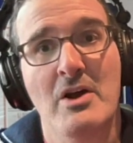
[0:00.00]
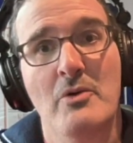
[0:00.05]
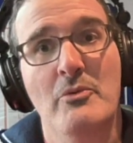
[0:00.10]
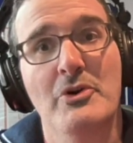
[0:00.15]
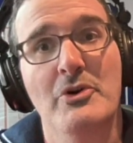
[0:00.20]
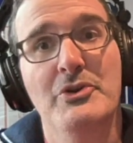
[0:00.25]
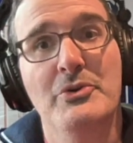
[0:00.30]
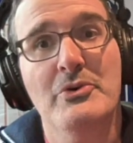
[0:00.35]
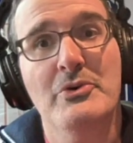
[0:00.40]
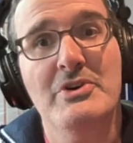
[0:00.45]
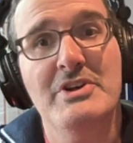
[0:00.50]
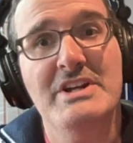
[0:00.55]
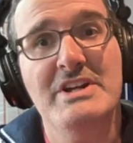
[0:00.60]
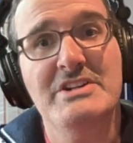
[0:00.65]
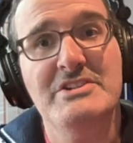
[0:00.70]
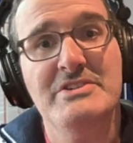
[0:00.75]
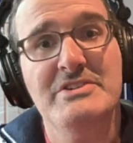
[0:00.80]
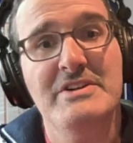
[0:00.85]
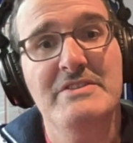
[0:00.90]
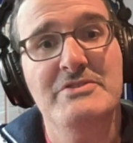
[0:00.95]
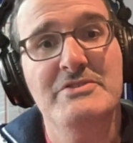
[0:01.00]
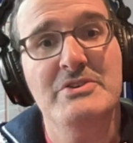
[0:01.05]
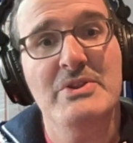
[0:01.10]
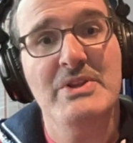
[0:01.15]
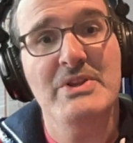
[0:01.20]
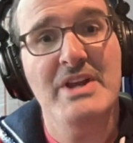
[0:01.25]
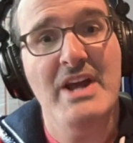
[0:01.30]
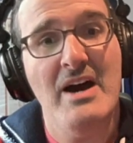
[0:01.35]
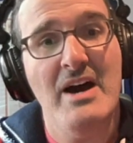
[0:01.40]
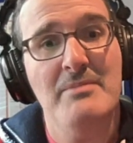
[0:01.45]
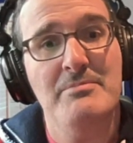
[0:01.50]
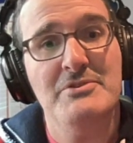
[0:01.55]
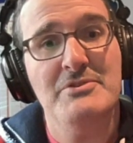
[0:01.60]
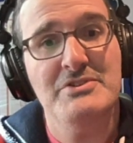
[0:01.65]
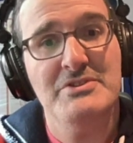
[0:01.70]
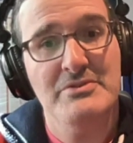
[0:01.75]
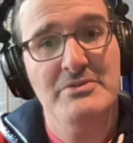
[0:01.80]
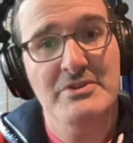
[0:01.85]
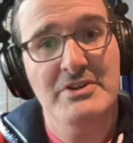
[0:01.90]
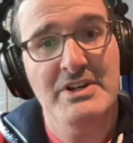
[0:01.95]
Well, DoorDash gives you the
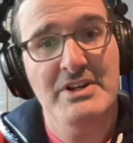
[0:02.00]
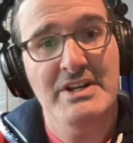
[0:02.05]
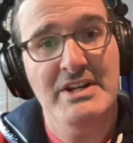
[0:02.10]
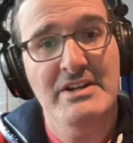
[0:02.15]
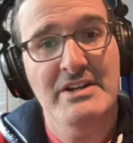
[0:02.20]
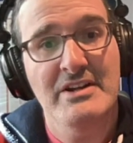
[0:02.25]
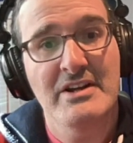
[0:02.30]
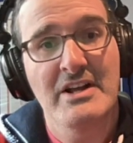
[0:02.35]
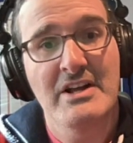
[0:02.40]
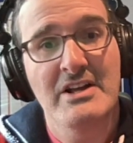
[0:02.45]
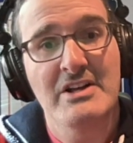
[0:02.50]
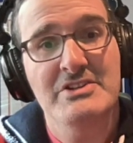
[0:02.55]
opportunity